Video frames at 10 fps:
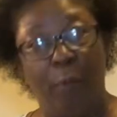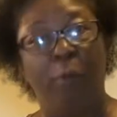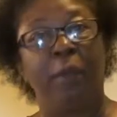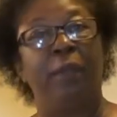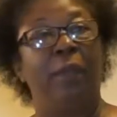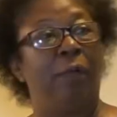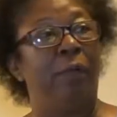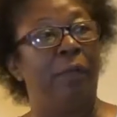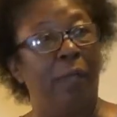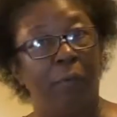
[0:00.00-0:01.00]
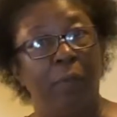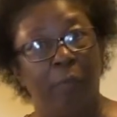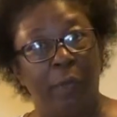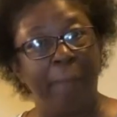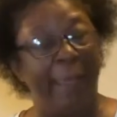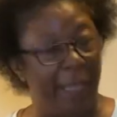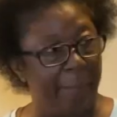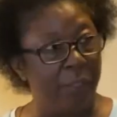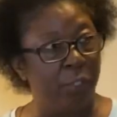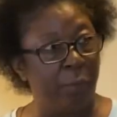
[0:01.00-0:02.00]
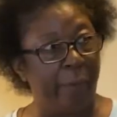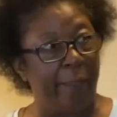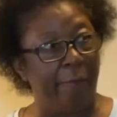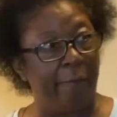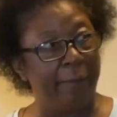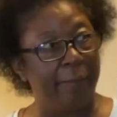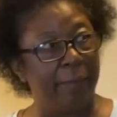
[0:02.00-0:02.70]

I want to know what makeup is you wearing?